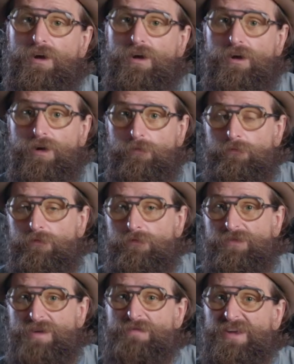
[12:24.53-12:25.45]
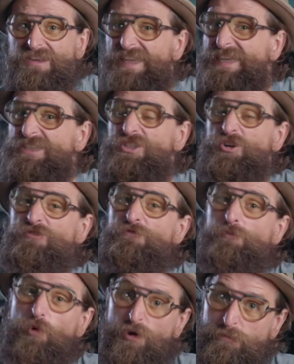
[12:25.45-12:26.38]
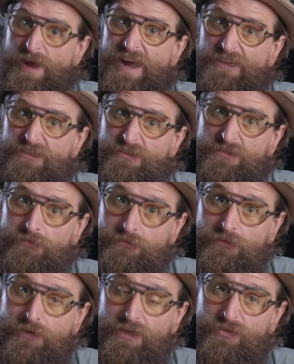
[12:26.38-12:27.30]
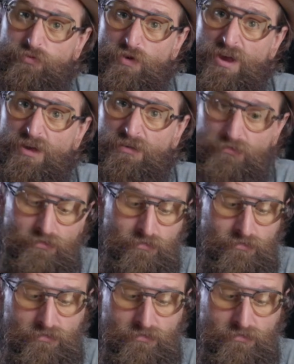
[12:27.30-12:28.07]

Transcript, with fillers: Um, they make like surfboard bags as well.